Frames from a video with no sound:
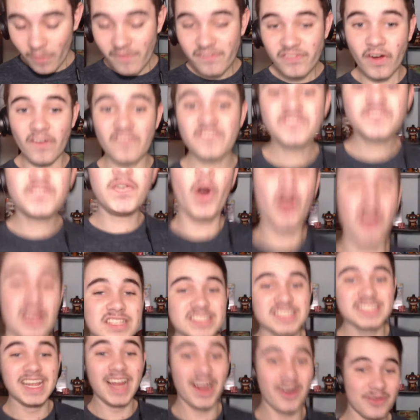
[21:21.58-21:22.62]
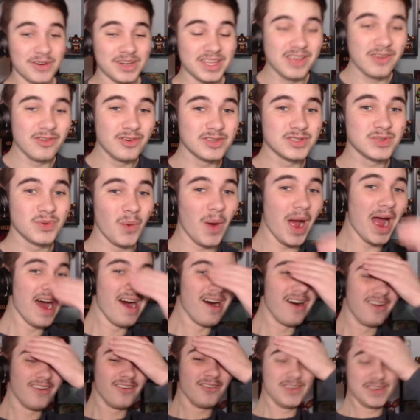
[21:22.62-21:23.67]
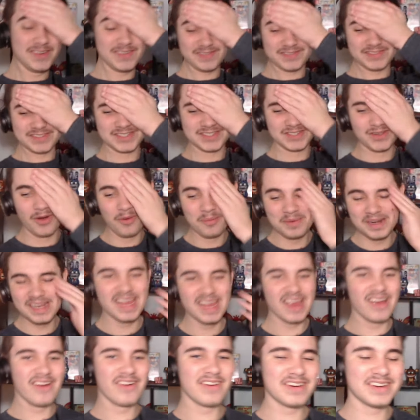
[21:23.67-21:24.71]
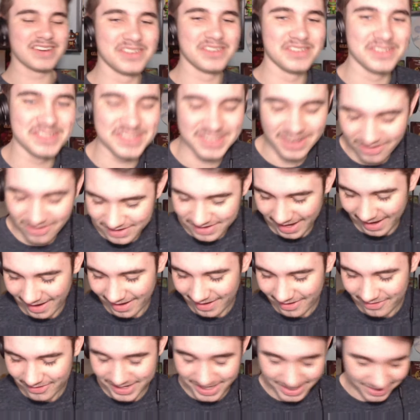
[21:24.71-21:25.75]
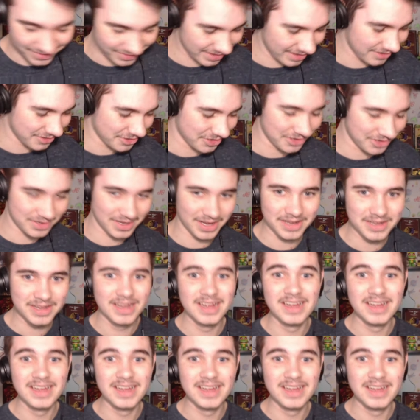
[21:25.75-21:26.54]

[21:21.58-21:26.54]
We've got Foxy out here as well. We have so many characters. Okay, okay, okay, okay, okay.